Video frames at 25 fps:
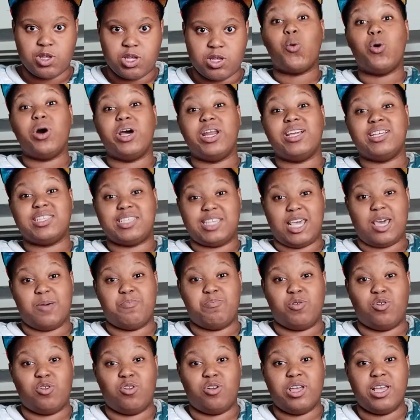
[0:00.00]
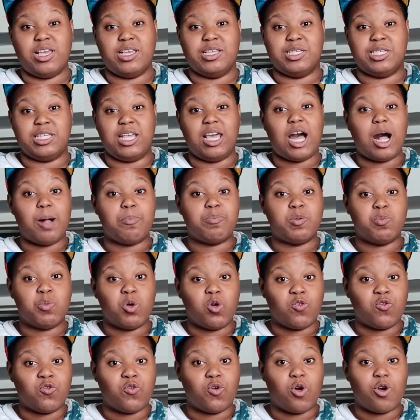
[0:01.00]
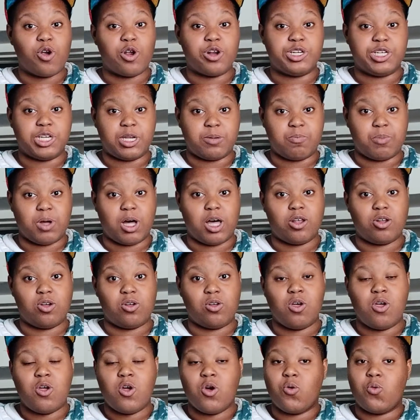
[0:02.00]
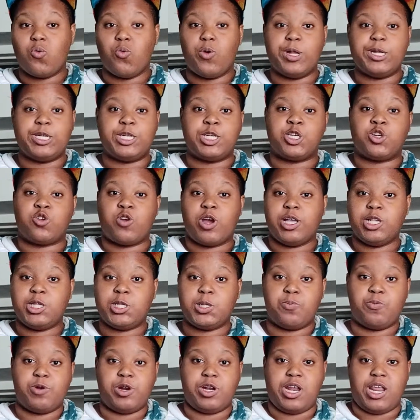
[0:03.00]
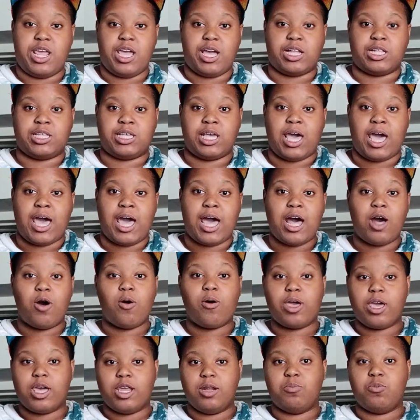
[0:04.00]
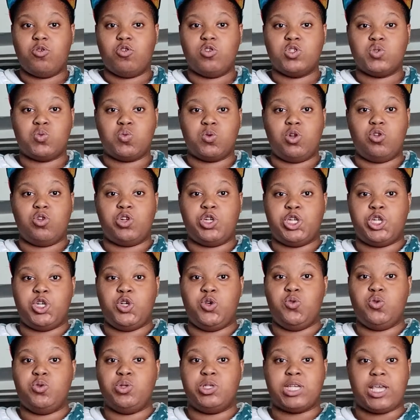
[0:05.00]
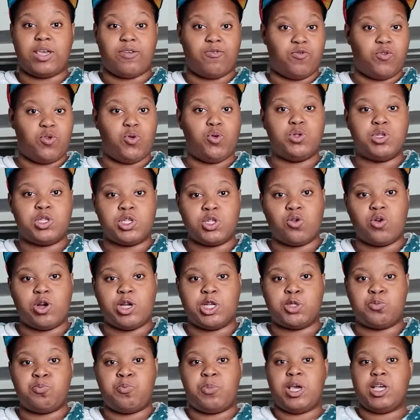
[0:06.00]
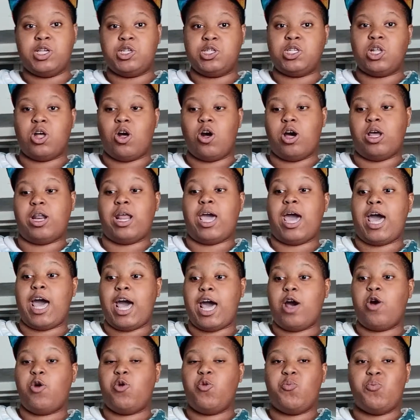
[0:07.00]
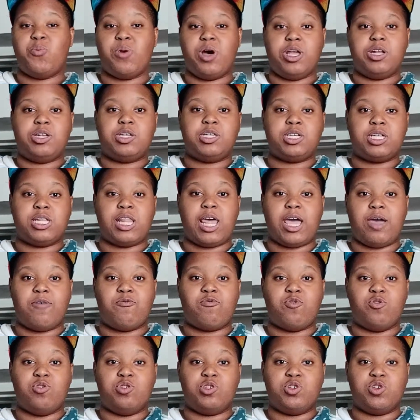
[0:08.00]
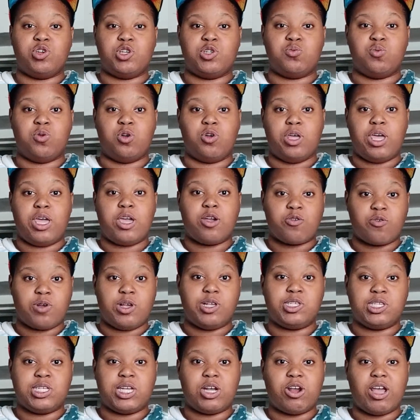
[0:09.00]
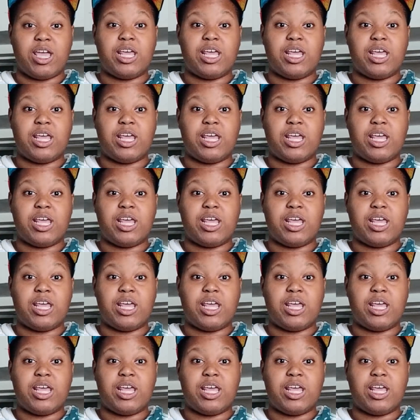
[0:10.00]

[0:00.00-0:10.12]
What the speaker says: One example is the optimal foraging model, which tries to predict how animals will choose a food source based on how much that food source will increase their